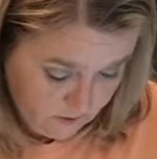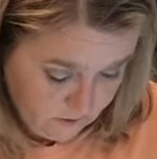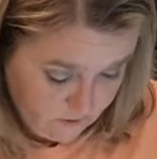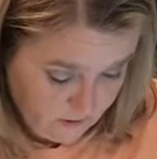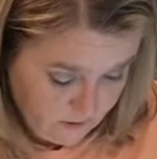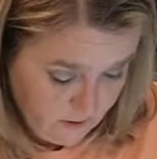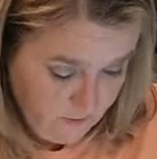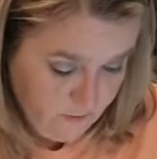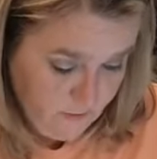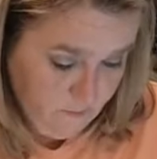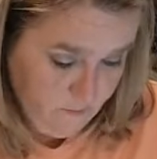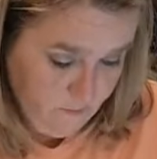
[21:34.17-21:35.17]
to kind
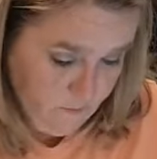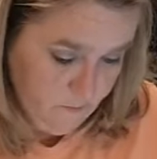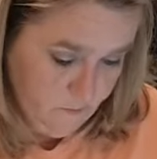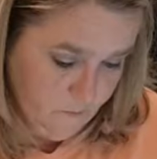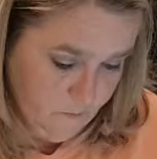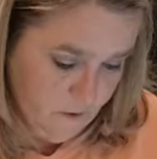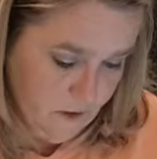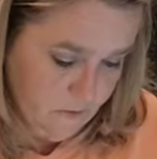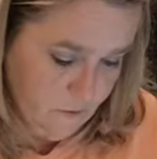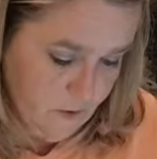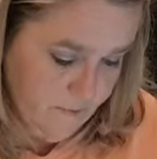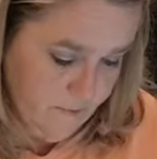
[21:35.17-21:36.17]
of this
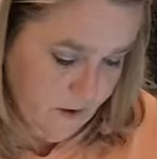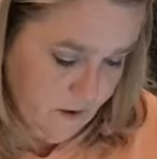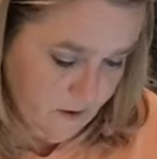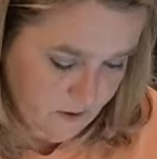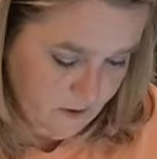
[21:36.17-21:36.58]
raffia,